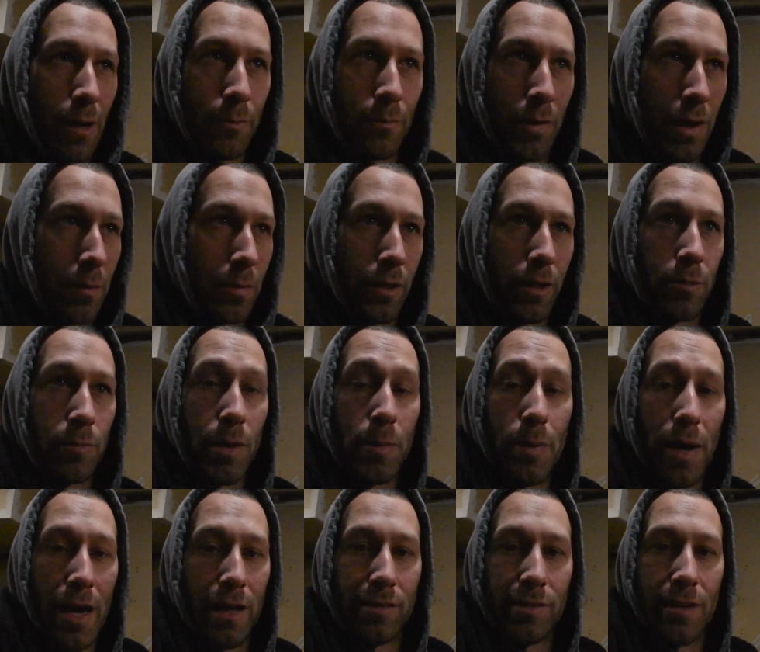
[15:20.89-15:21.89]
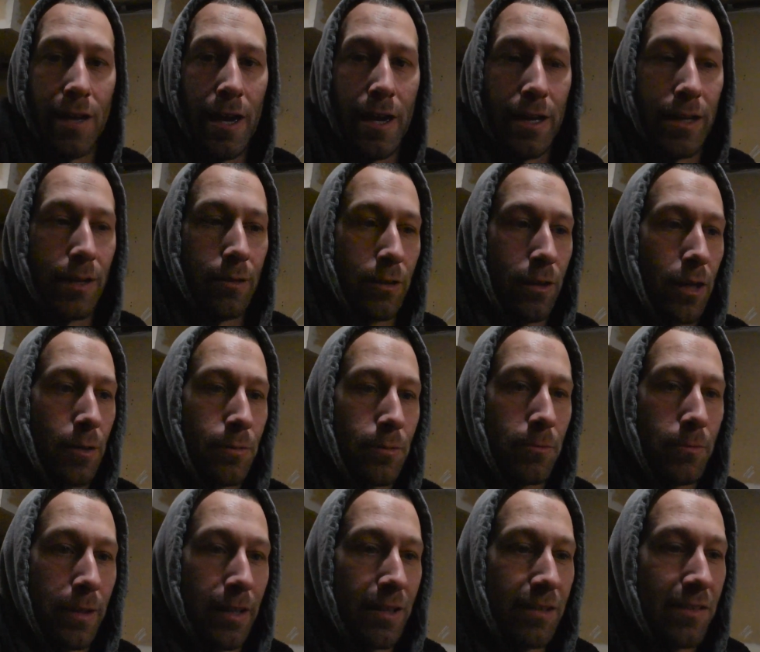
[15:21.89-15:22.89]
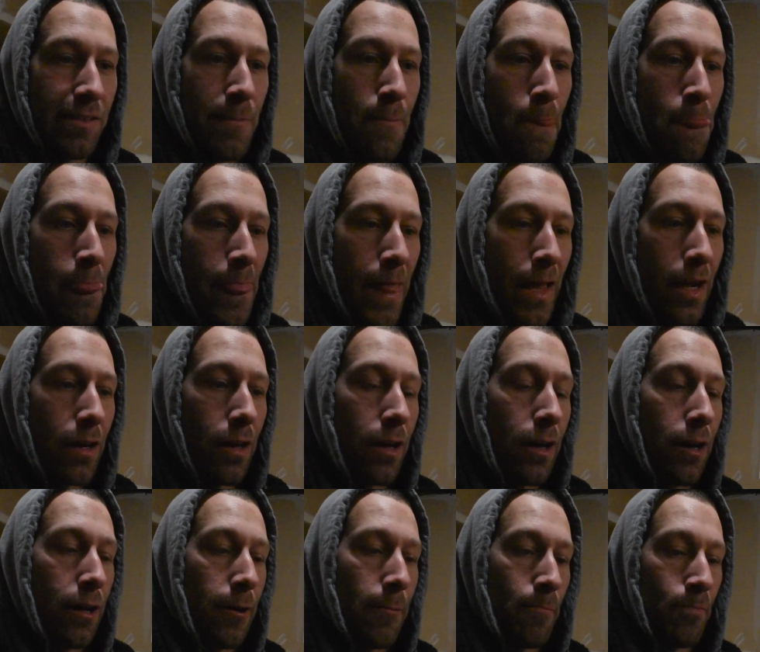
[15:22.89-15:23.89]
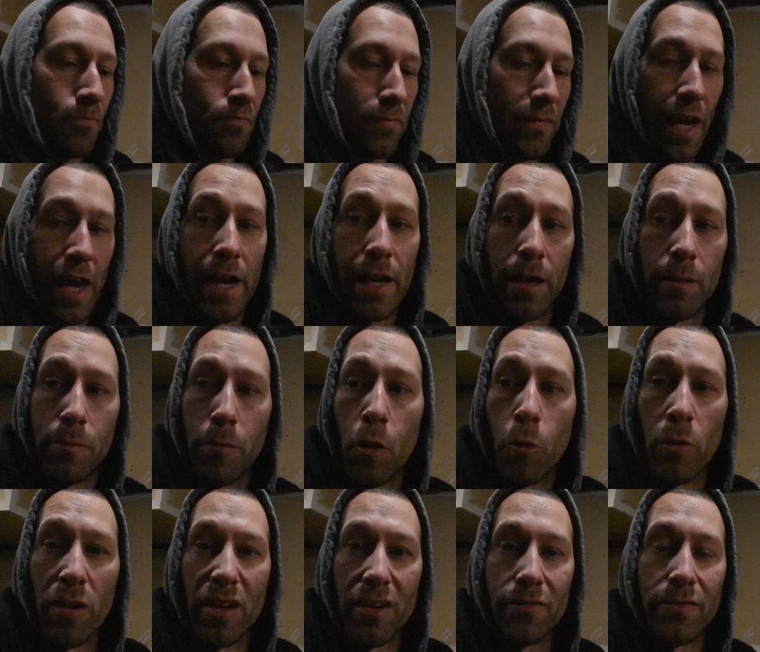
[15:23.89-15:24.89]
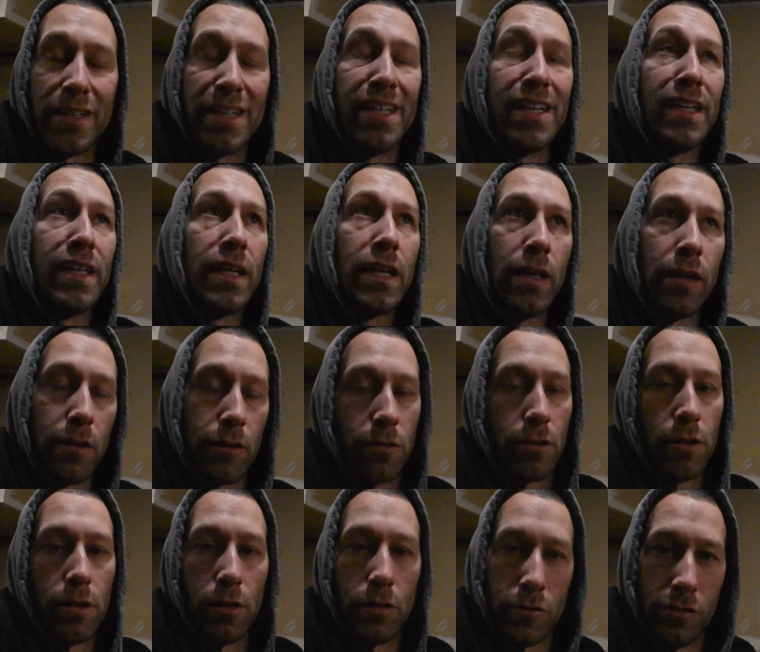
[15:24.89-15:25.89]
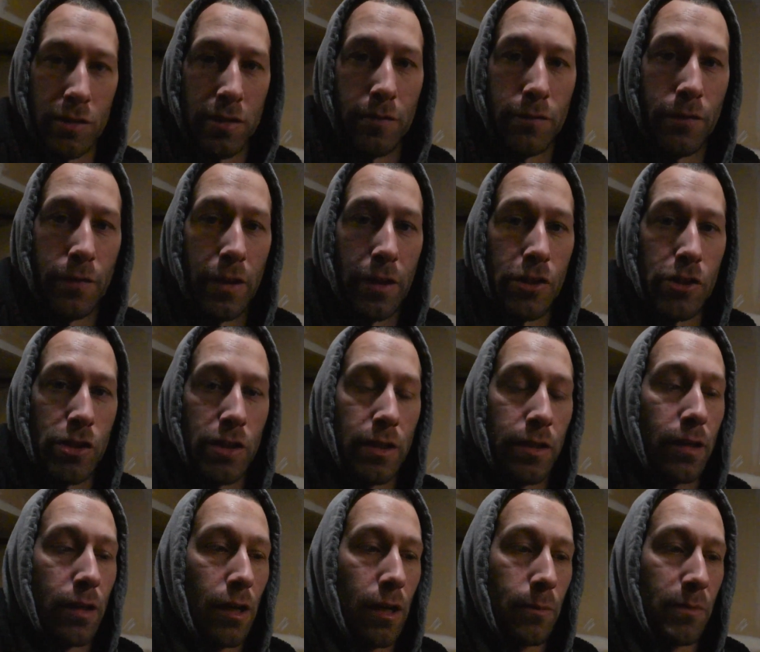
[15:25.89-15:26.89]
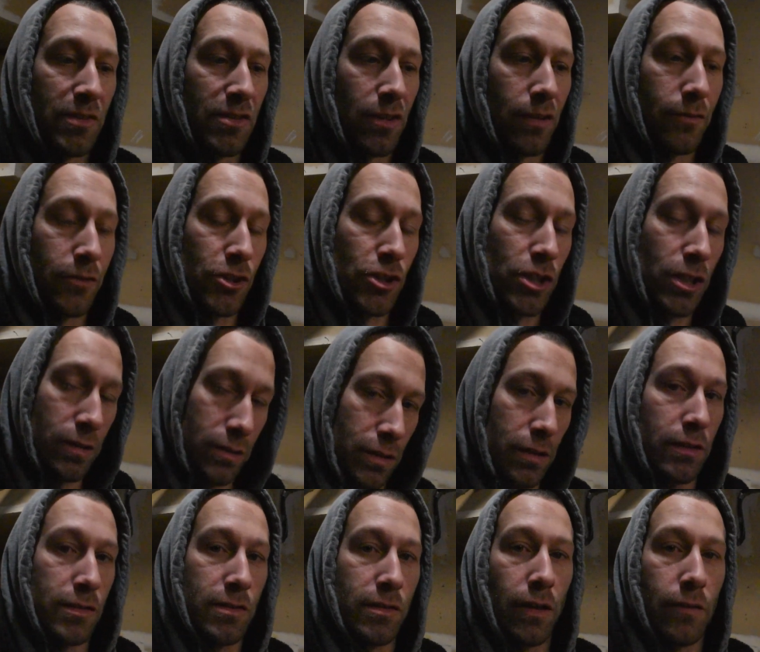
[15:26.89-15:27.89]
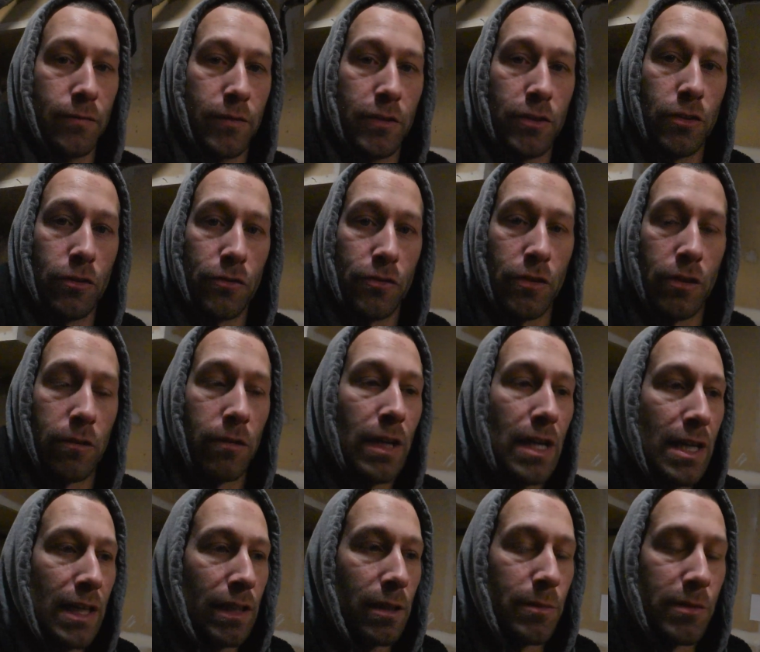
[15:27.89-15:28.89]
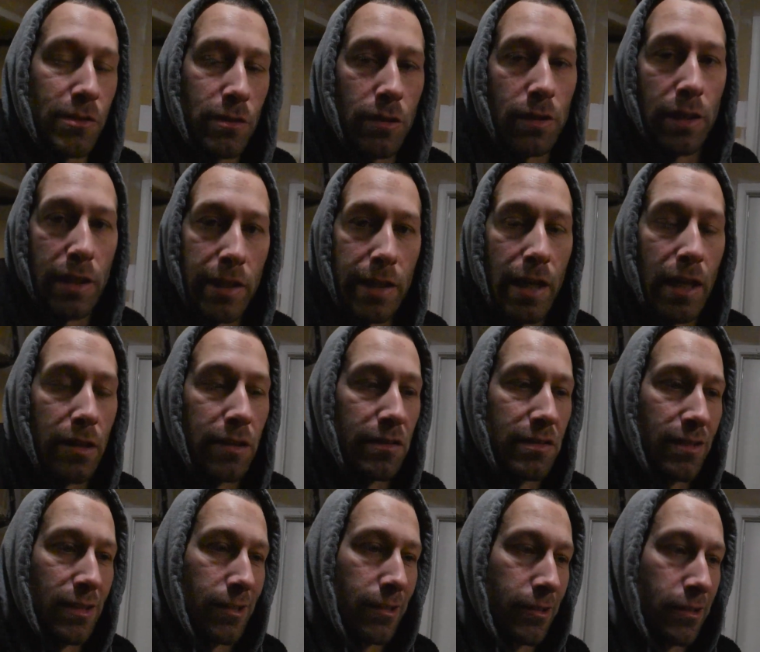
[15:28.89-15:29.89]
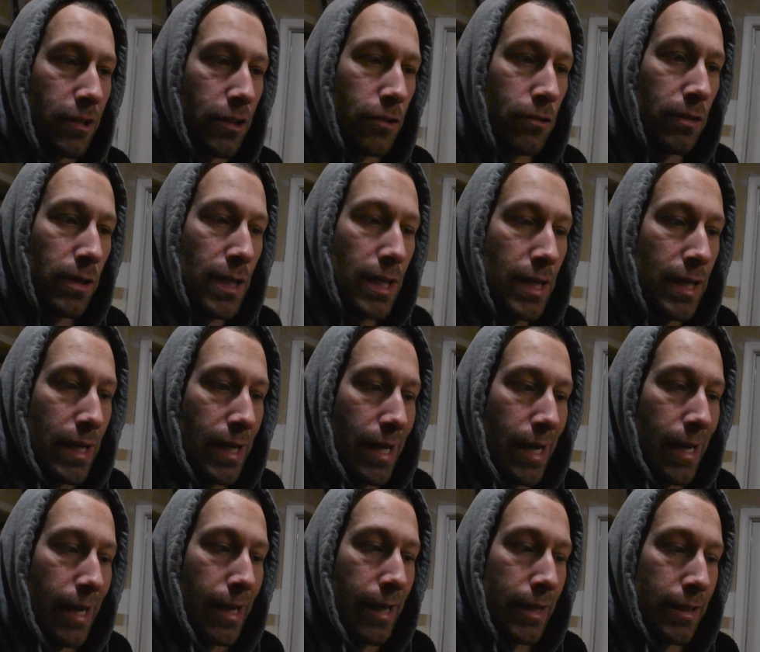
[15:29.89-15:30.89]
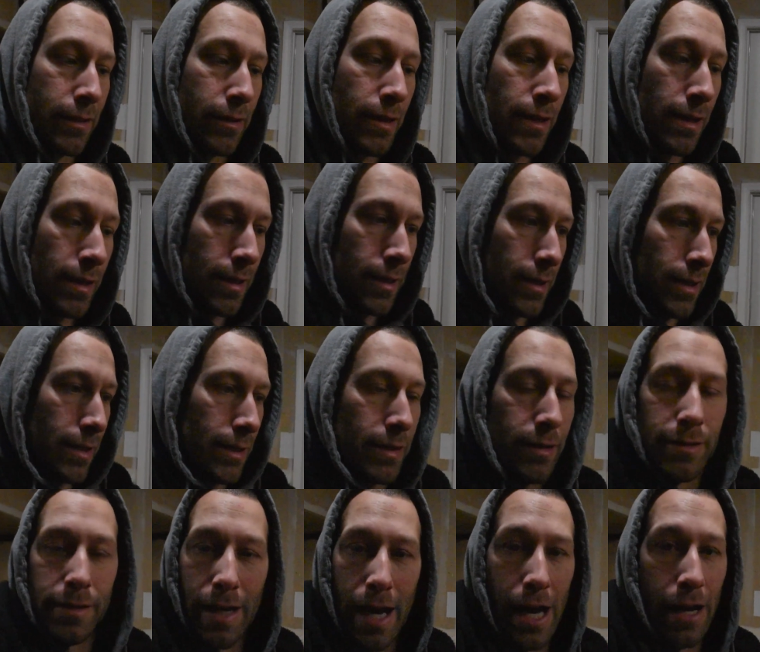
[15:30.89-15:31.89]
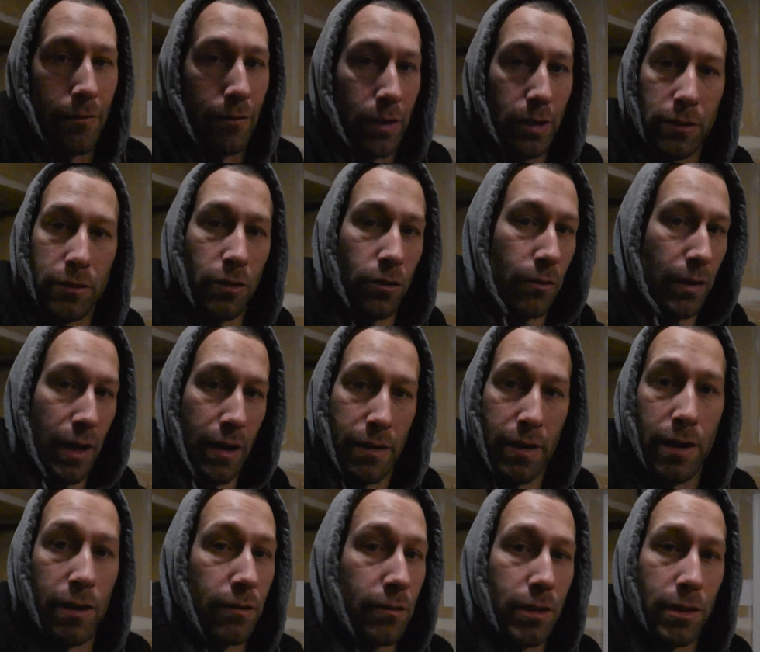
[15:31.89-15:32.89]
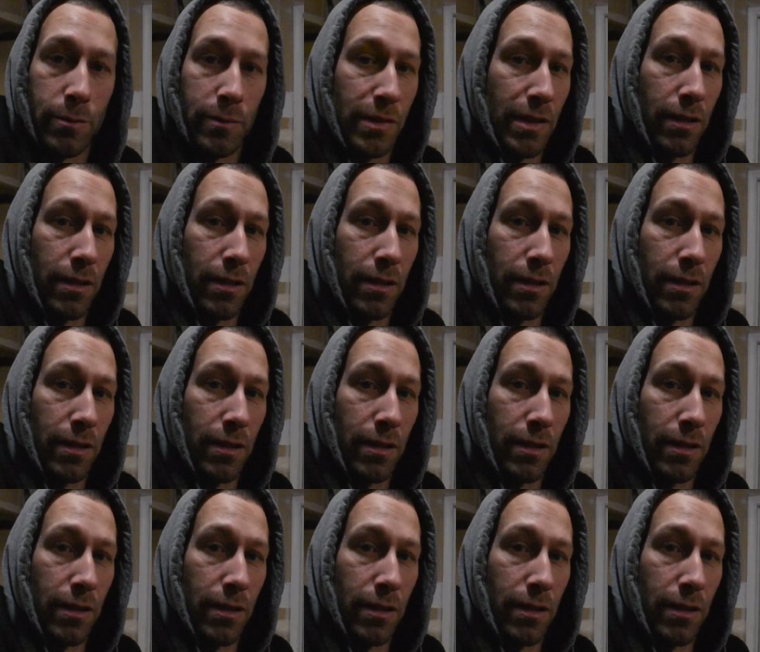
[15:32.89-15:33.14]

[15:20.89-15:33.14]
probably gonna be past that in a couple weeks. And I'm nowhere even near close to finishing. So I have a shit ton of stuff to do. So let me start laying down this clear coat, and I really don't care how it comes